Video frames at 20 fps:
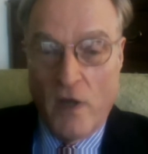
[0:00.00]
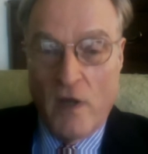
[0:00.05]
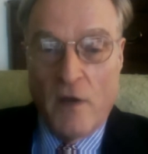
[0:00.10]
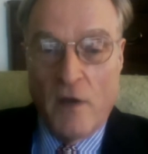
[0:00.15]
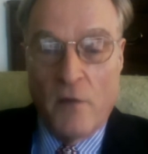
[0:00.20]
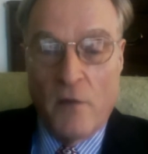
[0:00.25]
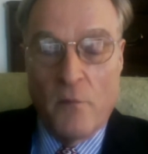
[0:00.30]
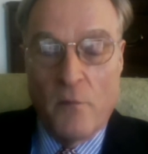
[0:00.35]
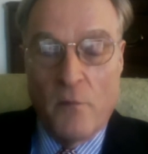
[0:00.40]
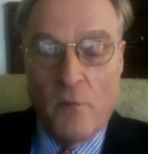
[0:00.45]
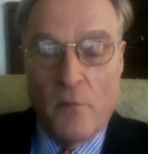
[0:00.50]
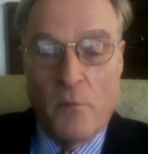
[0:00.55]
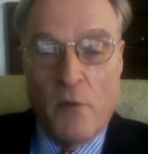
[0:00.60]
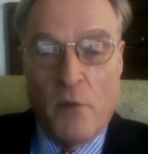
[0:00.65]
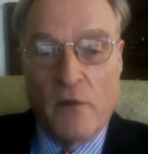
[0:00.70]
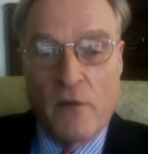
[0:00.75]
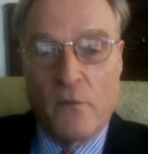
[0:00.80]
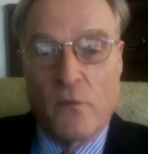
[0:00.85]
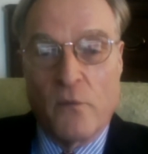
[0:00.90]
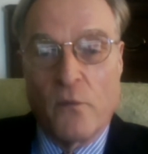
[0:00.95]

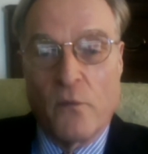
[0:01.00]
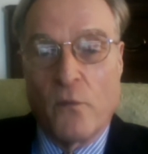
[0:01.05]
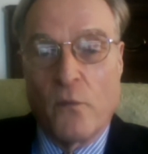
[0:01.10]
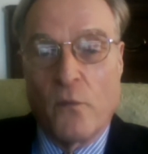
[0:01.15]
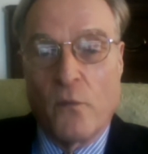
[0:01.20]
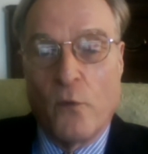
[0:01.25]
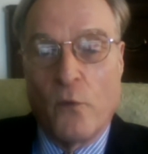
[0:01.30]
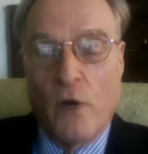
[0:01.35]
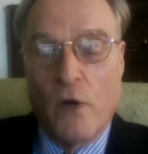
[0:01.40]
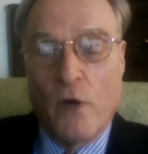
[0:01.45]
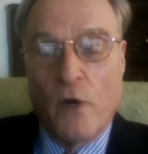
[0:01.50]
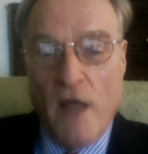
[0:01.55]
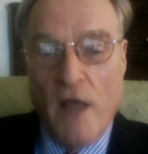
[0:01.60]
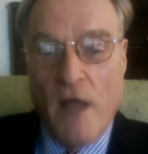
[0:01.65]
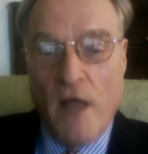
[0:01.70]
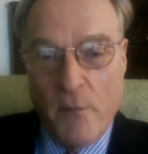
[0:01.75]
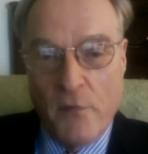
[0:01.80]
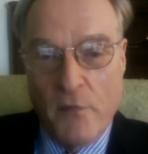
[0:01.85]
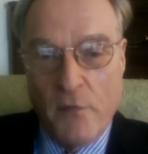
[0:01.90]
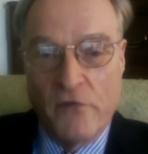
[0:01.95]
But what
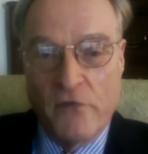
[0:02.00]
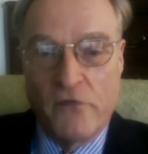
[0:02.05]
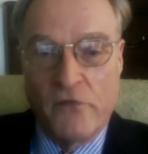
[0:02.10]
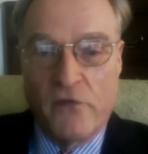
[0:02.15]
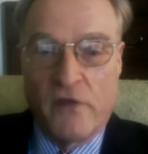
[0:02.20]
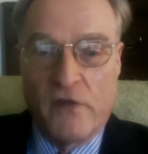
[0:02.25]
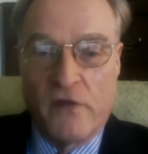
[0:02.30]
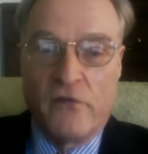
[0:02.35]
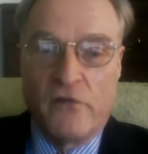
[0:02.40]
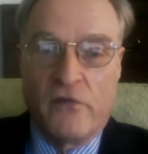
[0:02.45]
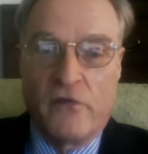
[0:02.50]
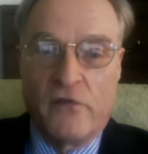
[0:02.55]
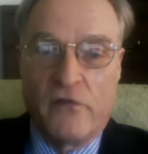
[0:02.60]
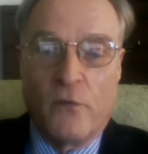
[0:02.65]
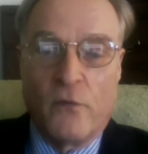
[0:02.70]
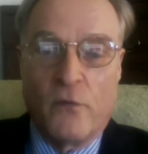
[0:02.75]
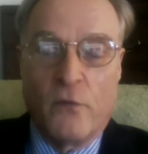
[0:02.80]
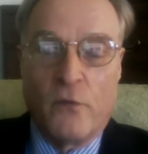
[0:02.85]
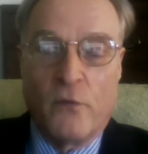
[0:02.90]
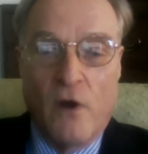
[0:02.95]
happens is that
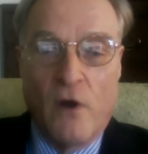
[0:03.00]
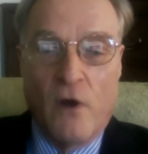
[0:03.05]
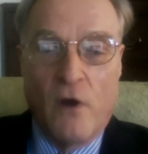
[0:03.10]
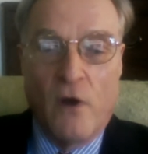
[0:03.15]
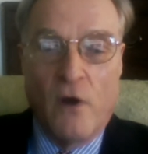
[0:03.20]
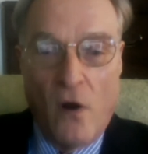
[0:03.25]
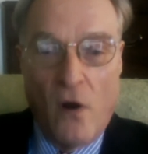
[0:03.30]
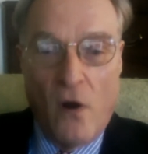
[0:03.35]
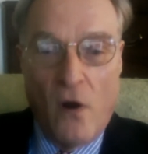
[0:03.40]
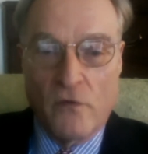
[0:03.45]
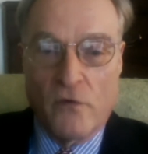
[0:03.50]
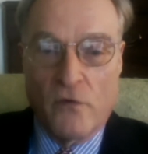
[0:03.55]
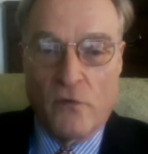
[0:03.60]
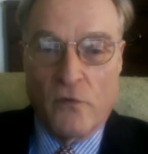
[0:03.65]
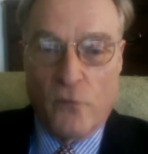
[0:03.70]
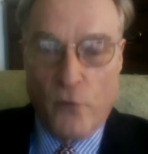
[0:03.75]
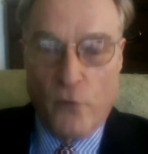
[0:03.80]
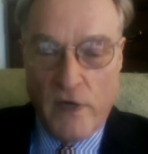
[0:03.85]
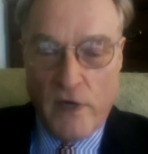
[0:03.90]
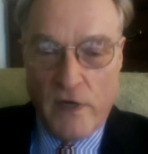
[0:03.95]
we all
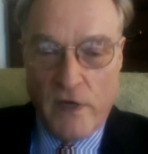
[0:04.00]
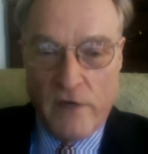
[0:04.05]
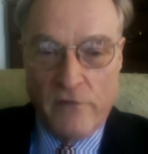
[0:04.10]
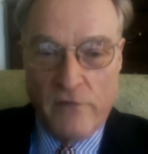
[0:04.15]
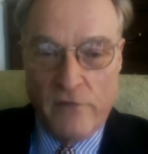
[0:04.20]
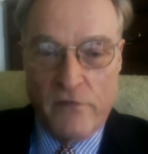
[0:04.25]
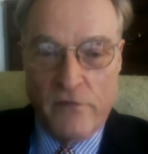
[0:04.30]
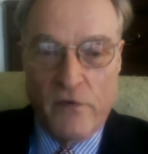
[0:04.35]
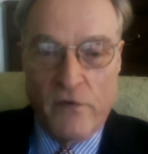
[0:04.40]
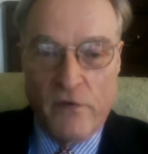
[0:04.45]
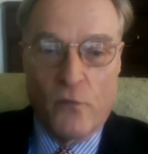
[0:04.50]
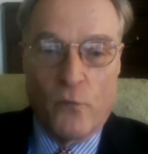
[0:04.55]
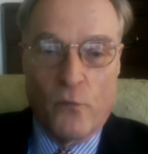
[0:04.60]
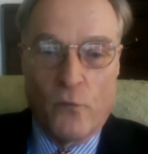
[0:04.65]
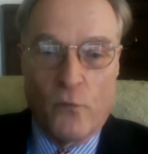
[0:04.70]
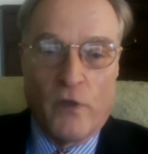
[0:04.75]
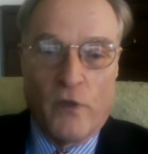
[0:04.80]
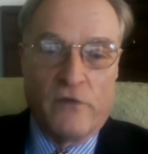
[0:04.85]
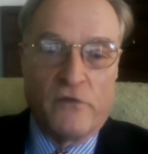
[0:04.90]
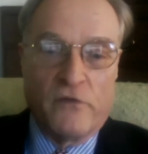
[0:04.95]
grieve
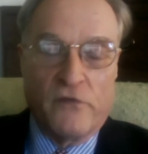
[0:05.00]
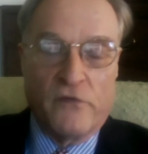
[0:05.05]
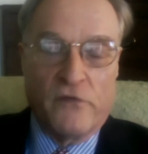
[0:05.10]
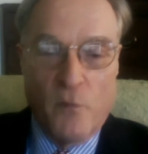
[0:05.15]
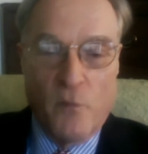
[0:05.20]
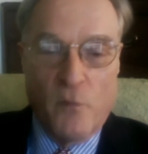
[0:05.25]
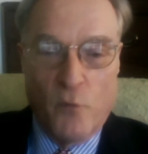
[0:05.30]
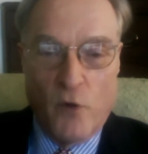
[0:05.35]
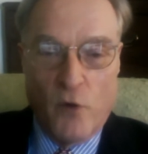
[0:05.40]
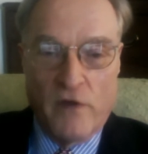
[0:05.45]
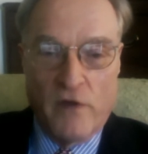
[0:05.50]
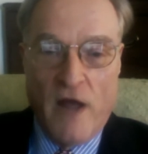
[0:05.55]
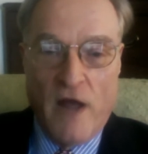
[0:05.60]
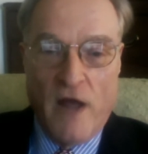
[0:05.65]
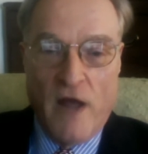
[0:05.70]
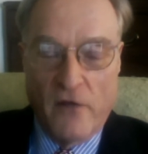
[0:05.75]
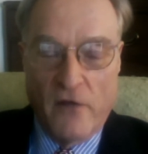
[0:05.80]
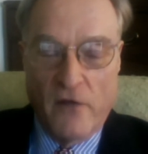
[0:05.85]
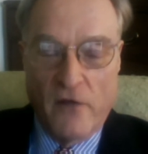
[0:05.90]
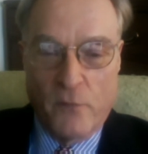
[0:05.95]
when someone
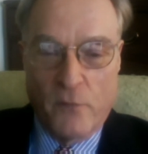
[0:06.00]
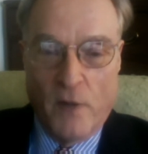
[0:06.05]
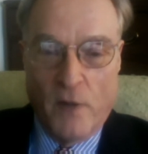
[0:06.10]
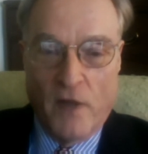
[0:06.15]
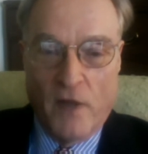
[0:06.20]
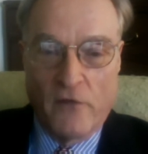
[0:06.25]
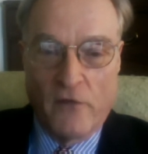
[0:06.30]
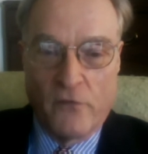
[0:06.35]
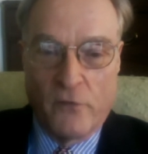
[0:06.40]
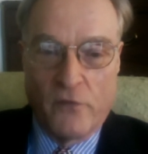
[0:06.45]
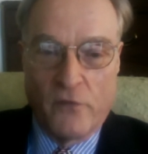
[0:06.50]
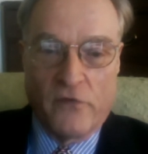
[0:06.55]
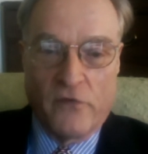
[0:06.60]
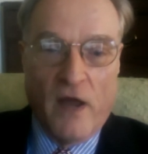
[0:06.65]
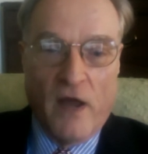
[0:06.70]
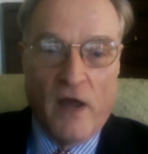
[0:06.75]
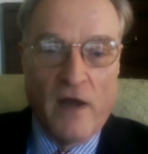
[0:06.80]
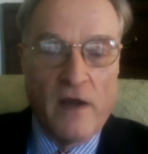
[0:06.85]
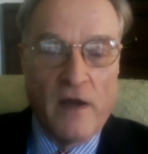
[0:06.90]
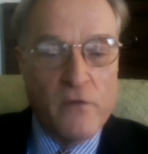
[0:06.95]
dies by
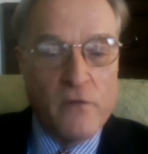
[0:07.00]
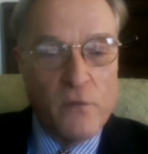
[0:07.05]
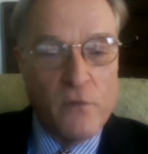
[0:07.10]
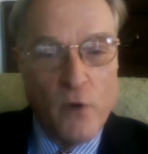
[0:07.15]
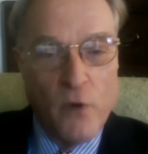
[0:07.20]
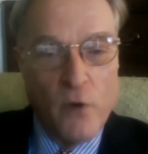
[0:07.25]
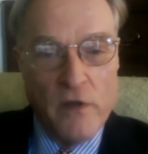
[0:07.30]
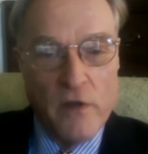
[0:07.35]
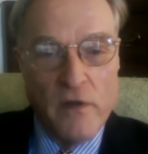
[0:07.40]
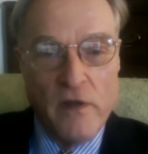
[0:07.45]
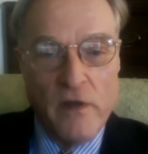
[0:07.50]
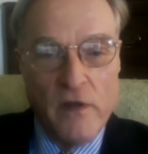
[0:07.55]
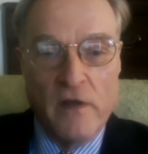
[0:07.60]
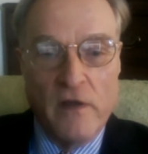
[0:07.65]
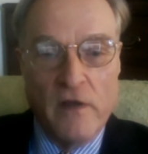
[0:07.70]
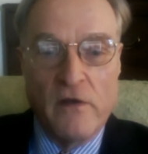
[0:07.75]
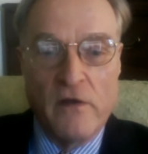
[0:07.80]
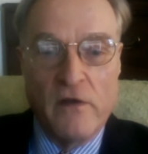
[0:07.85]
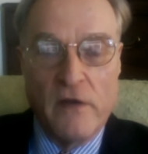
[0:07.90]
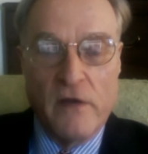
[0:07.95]
suicide. Everyone that
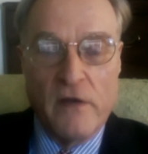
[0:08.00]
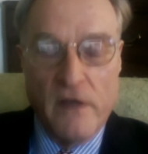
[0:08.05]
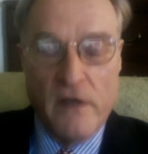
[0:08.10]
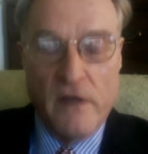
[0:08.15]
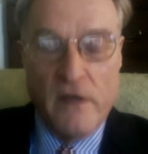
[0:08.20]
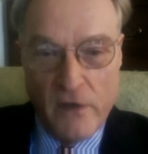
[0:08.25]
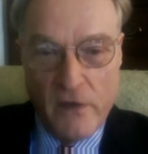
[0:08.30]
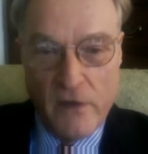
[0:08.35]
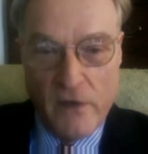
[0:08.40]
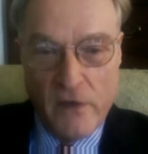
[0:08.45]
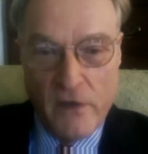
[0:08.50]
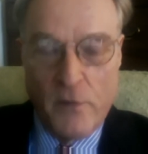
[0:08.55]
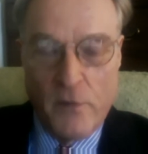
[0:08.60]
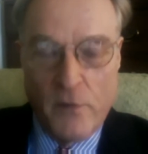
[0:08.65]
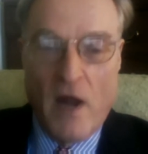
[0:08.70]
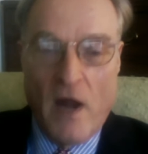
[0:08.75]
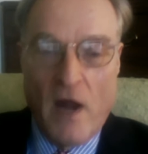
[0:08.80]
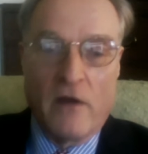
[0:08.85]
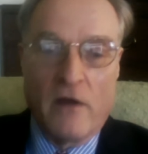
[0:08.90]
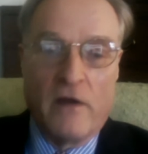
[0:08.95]
hears
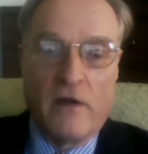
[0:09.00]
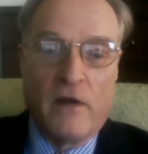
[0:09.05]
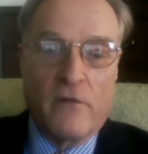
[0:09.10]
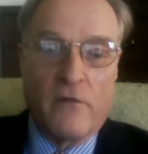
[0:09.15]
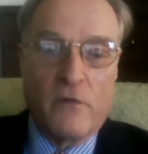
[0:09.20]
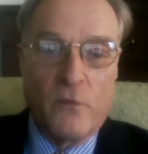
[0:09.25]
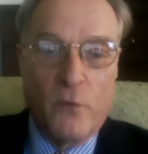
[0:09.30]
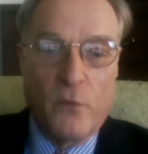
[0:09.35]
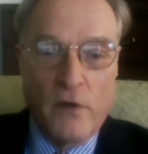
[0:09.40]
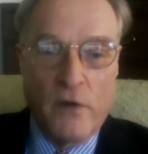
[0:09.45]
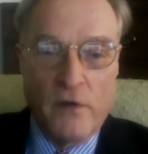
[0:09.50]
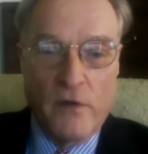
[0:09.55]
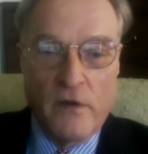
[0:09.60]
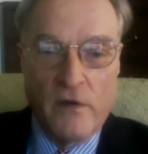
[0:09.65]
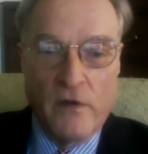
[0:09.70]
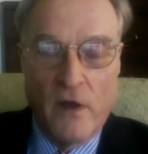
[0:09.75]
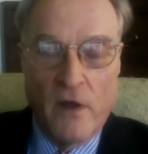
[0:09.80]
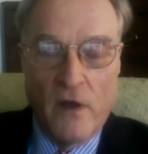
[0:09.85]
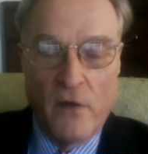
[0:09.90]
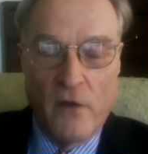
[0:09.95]
about it, everyone that
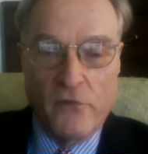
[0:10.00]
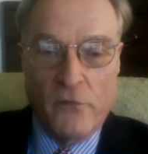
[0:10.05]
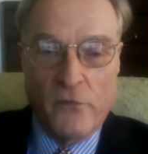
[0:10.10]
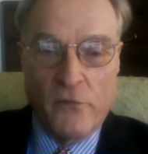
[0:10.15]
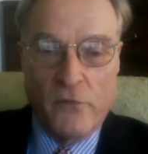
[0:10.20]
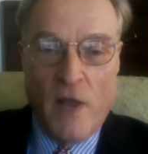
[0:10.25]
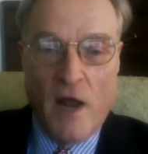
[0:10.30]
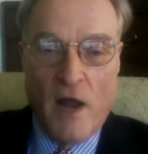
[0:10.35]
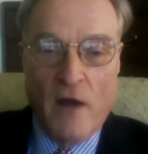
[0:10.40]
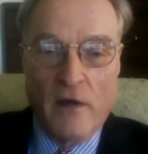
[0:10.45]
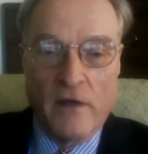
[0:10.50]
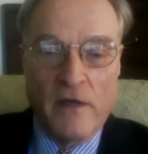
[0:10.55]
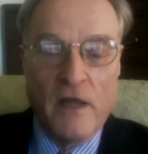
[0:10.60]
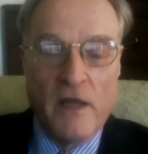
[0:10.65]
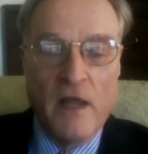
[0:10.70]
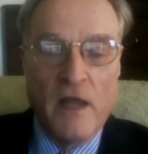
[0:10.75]
knows about it.